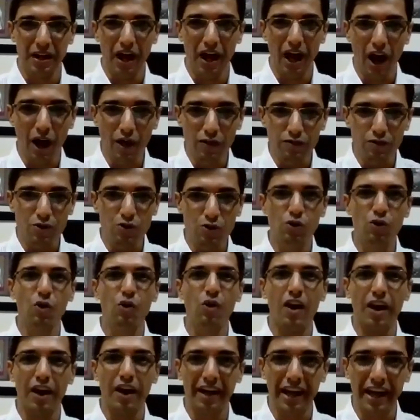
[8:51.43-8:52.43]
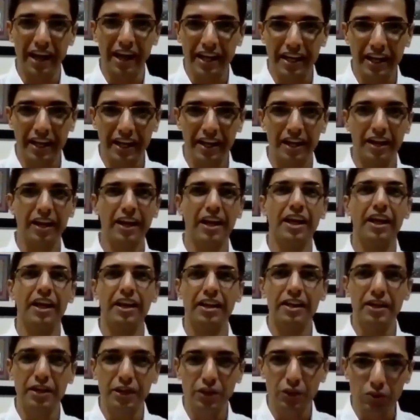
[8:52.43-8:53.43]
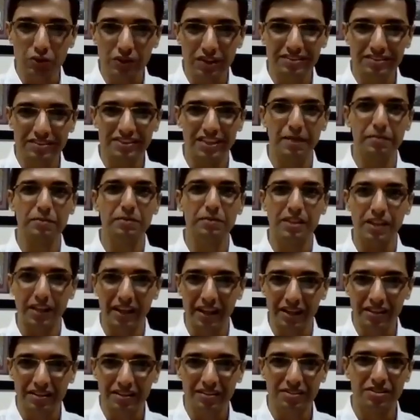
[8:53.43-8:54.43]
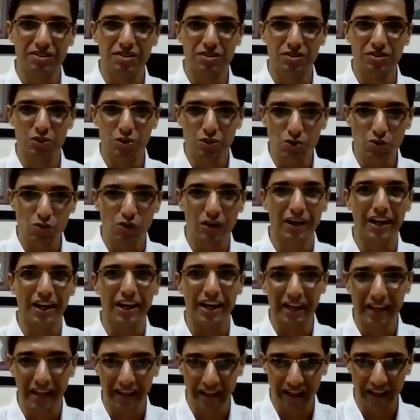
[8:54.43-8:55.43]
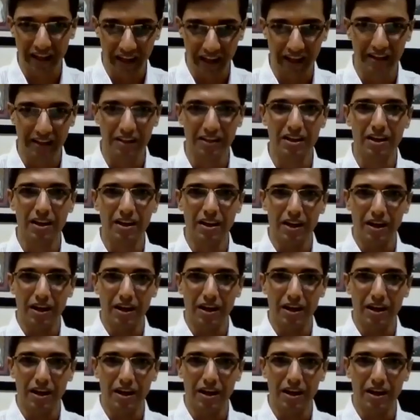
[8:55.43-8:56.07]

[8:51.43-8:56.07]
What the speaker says: How to go again and again into the same things, to do again and again,